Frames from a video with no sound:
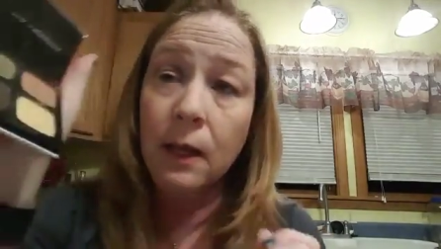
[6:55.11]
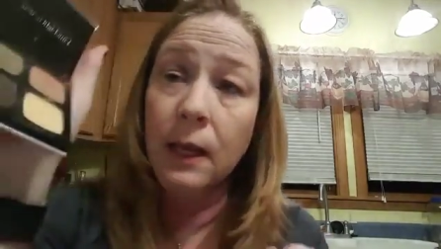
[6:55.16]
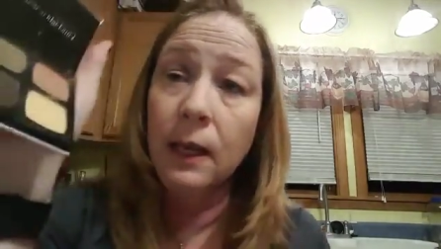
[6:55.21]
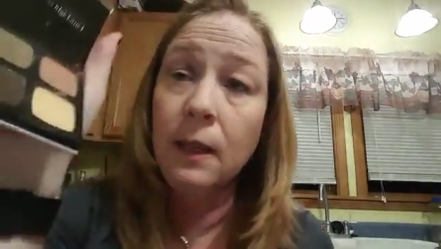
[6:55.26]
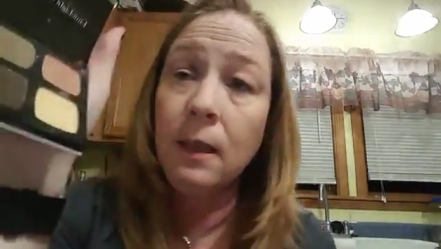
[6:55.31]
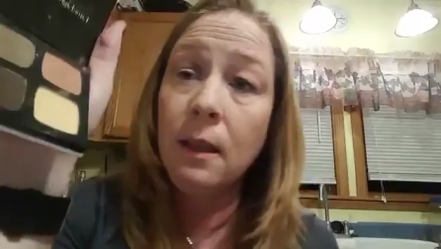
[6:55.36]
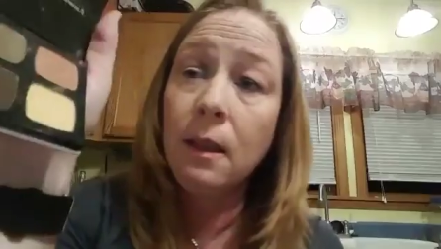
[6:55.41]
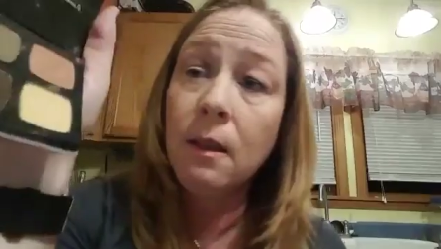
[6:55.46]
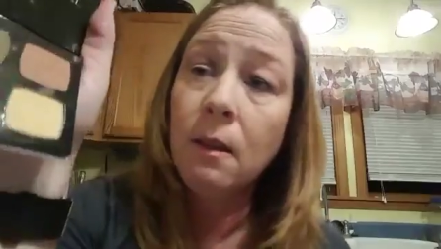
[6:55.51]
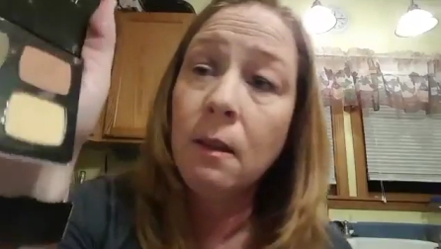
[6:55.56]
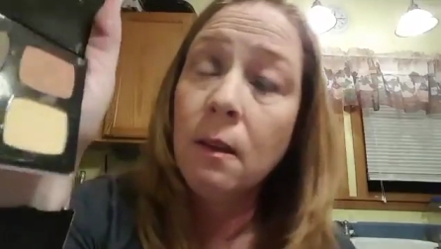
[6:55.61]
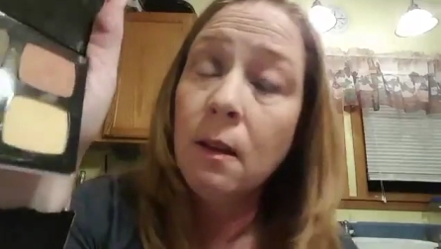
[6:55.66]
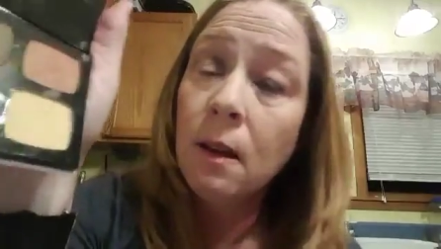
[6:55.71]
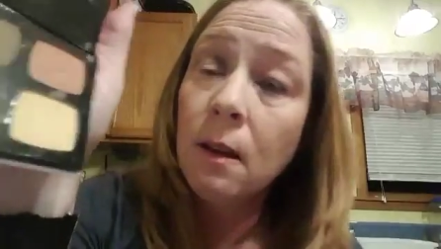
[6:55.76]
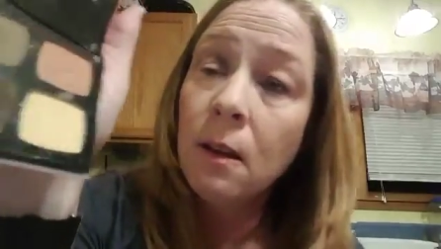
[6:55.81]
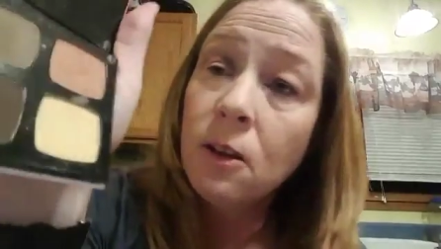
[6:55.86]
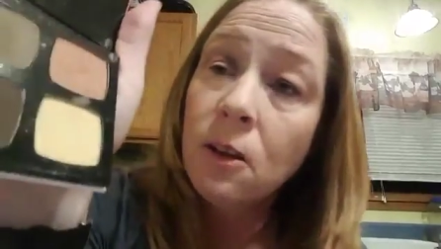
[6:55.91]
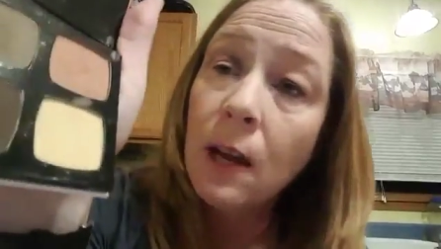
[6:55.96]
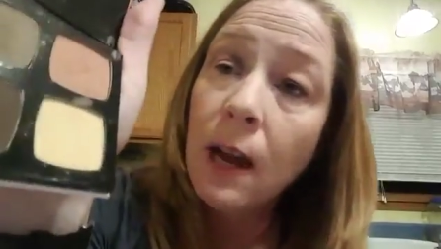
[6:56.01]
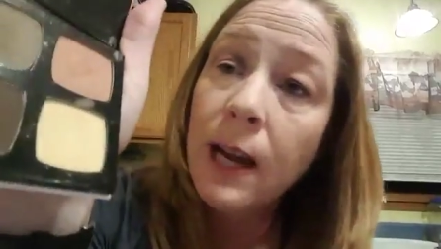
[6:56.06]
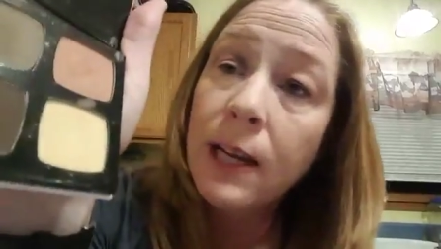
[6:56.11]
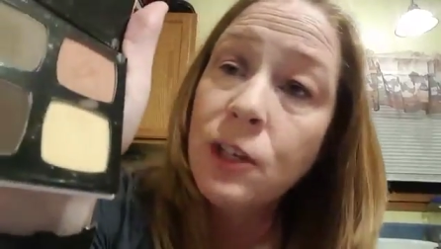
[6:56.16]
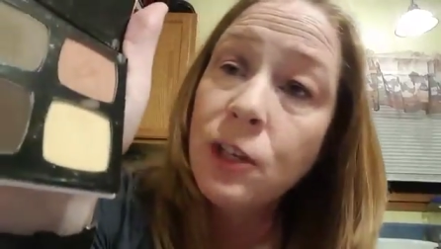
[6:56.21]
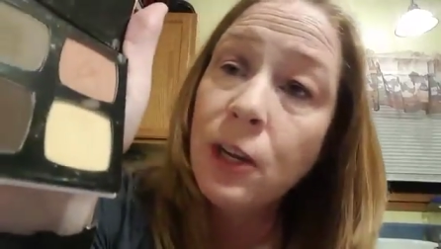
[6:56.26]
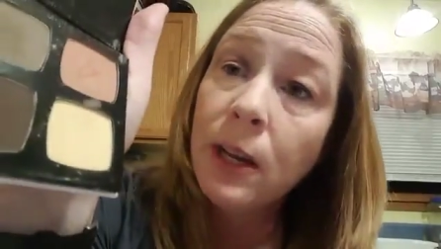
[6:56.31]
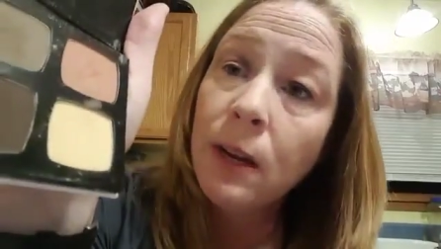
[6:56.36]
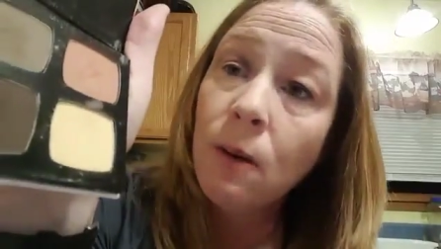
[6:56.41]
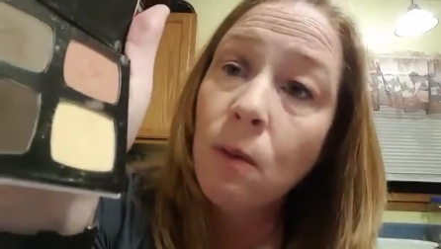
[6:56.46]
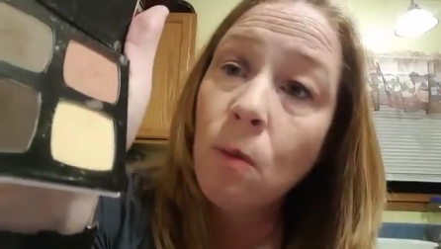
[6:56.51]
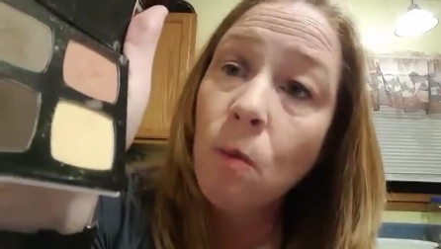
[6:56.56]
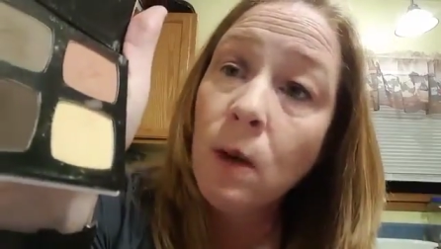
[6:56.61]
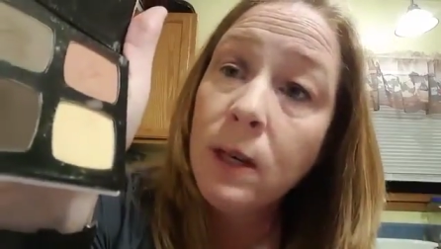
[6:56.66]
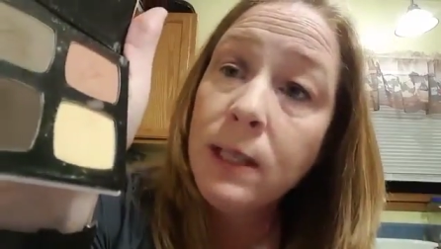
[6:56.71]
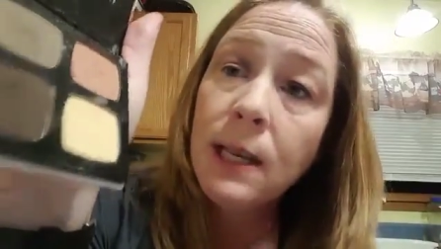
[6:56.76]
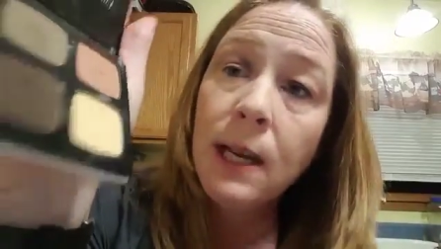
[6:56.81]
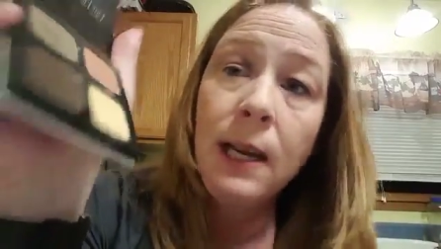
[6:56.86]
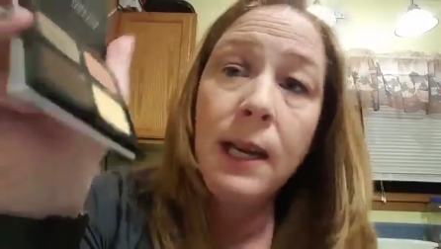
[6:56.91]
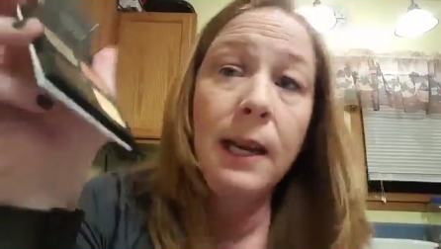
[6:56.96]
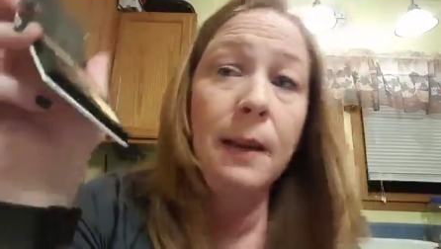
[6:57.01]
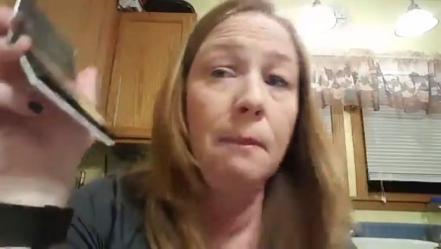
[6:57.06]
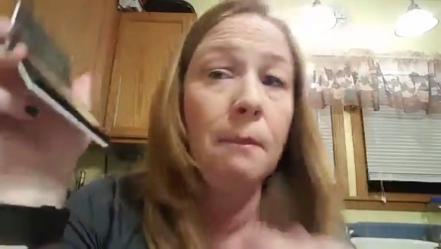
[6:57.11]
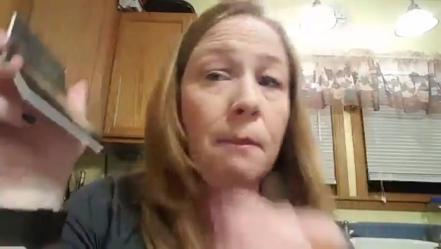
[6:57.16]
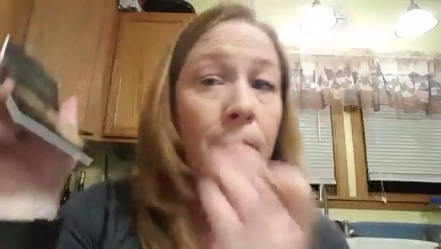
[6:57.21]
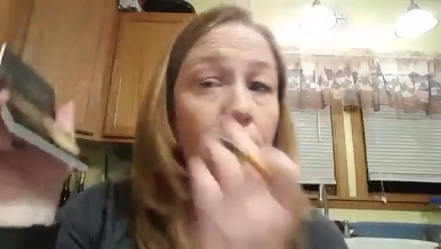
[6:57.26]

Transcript: In the eyeshadow one time.